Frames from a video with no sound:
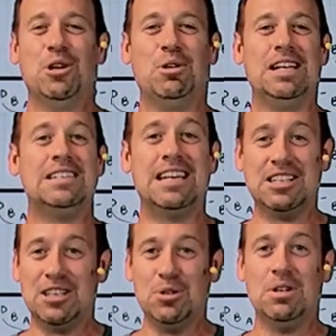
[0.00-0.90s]
so let's
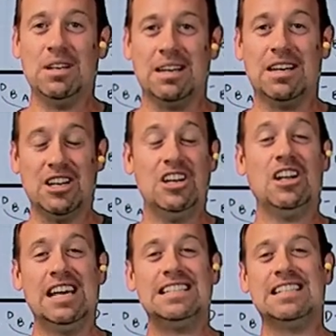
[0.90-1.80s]
get to doing a good
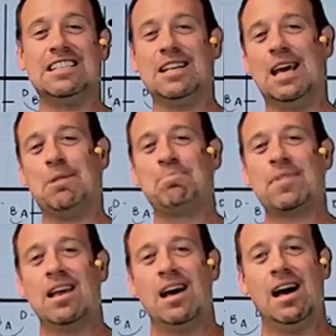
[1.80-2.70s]
lesson today.
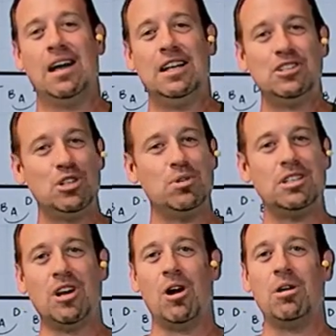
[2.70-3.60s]
Uh, let's do a
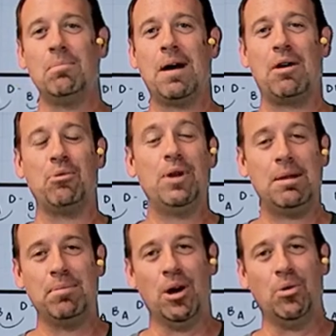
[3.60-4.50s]
song by
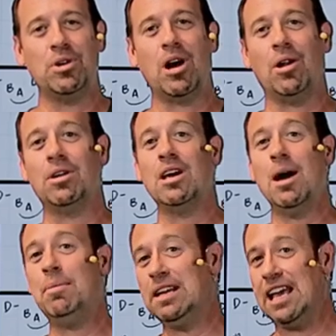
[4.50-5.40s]
Redbone called
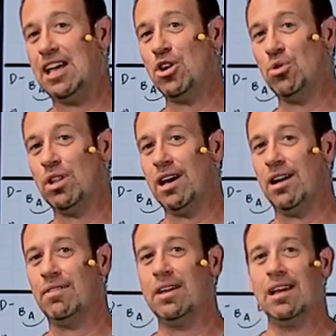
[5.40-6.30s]
Come and Get Your
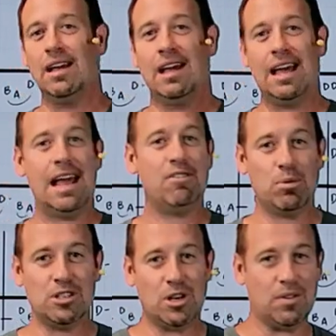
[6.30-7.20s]
Love.
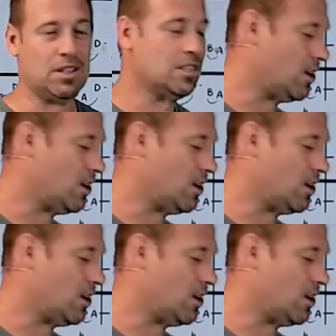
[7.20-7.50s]
Everyone's heard this